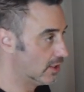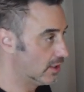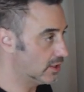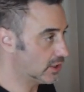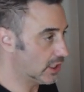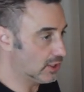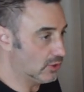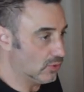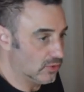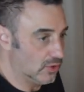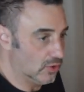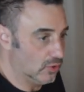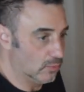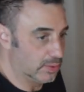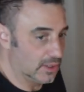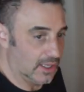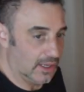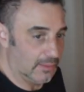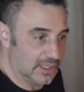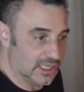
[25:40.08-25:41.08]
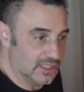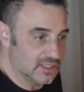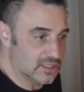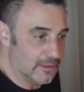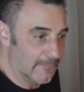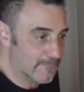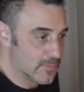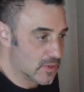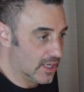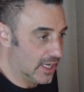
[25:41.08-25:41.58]
And I said, I don't know, but
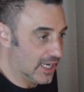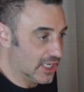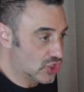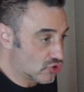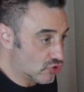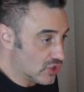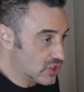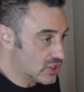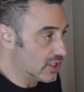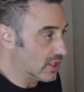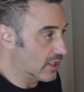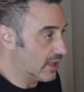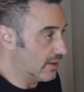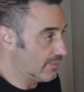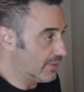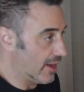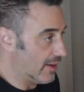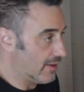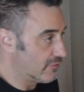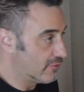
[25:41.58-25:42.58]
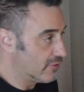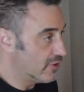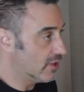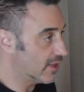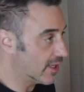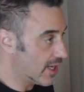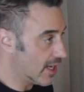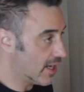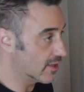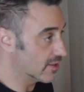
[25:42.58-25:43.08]
I trust it. I feel I
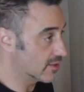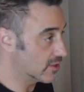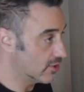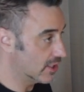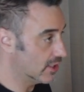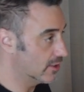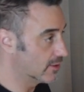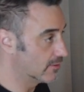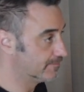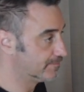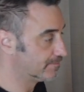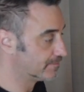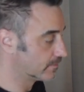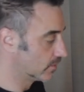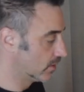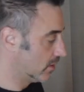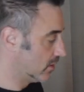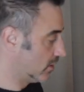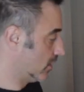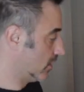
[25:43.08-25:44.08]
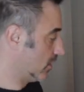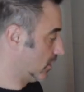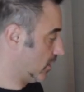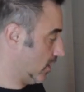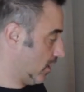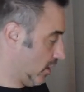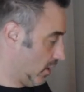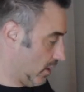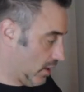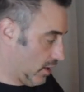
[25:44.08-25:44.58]
can, and so I did.
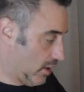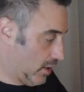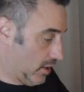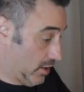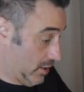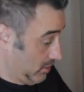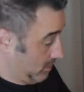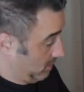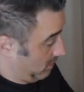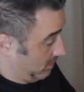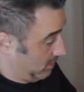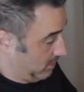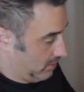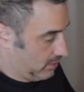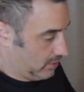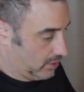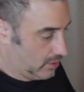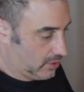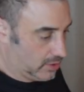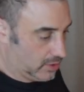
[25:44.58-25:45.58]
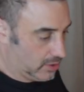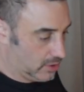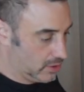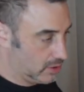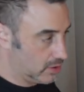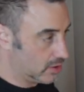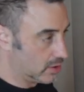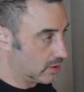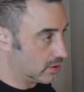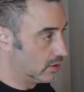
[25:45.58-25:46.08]
I remember you were doing
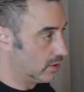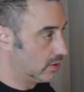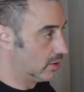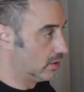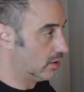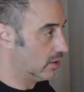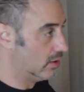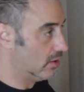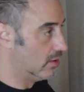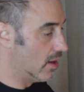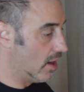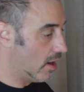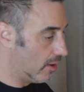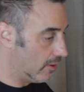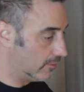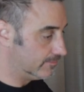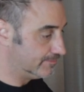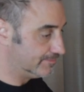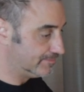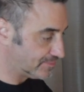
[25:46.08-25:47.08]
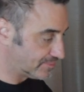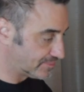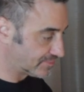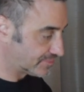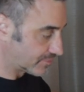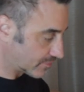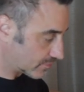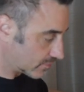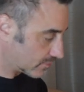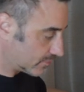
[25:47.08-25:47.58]
lunges in the hospital.
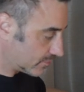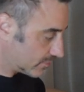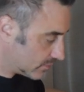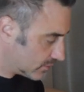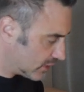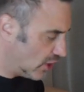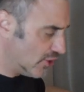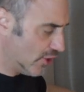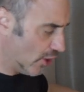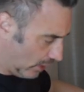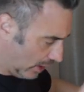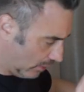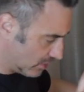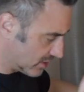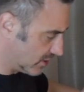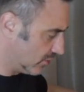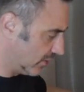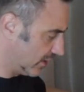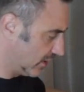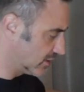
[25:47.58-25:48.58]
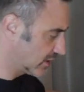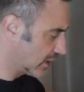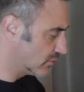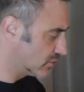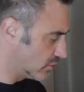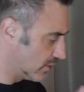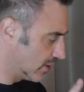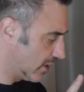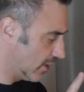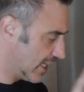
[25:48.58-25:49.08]
No, I wasn't doing lunges. I was
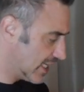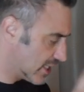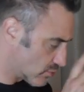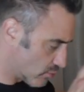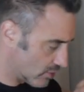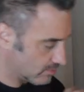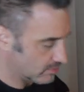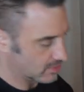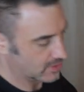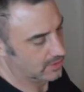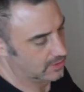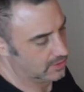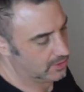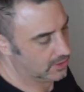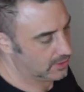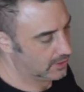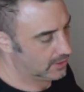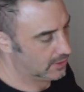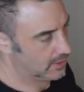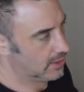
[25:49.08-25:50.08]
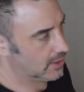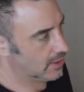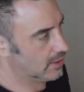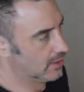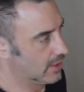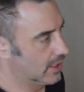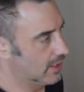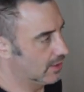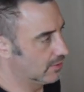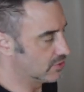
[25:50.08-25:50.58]
doing inchworms. Okay.
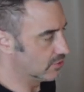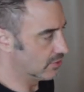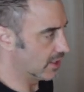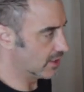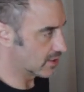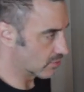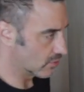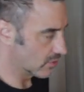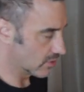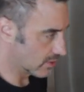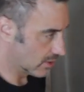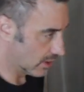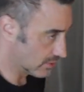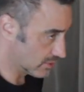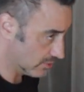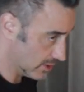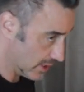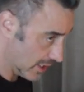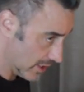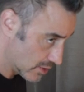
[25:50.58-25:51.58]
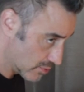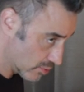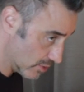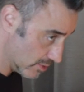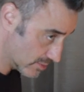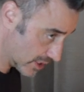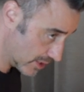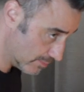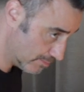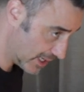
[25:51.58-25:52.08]
Yeah, I was doing inchworms. I was doing
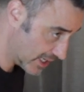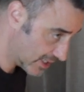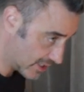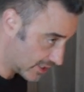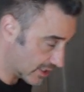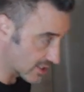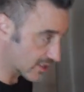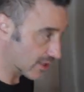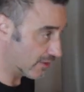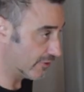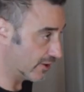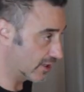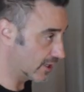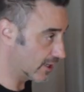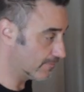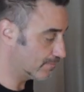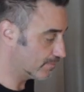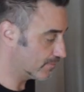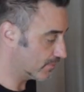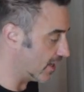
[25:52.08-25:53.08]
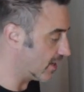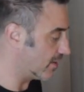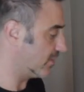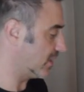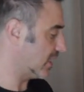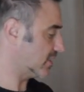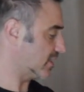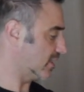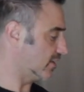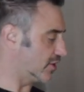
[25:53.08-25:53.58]
inchworms and biking and stuff like that. Anyway,
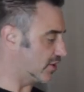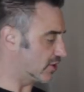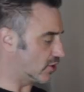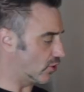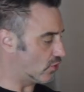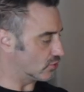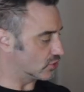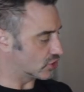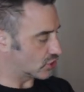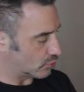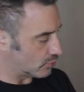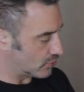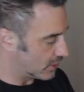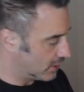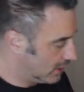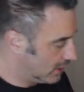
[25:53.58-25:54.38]
that's another long story.